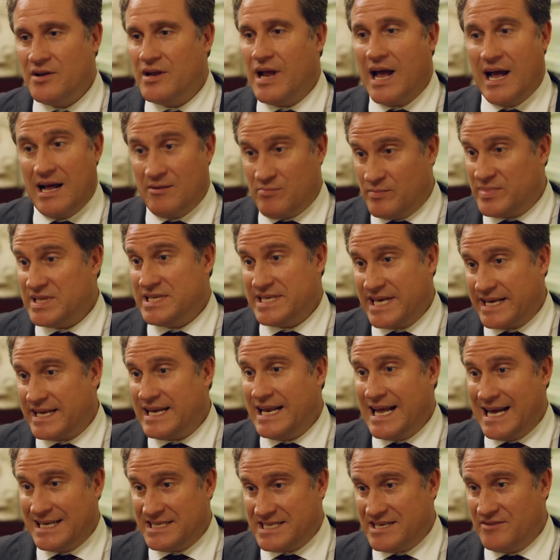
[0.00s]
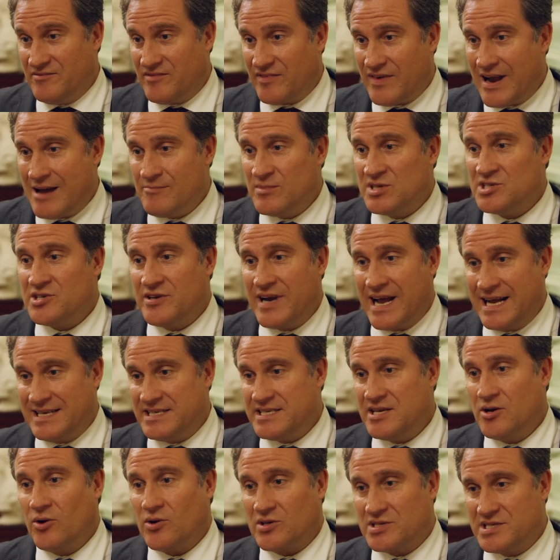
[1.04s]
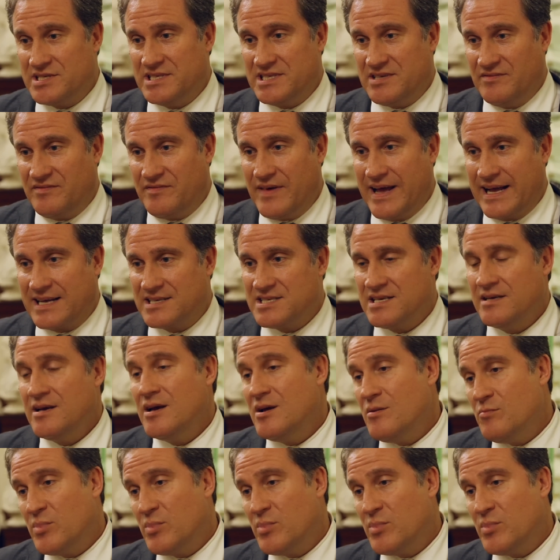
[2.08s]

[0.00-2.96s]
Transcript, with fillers: uh, particularly anti-inflammatory, antioxidant effects,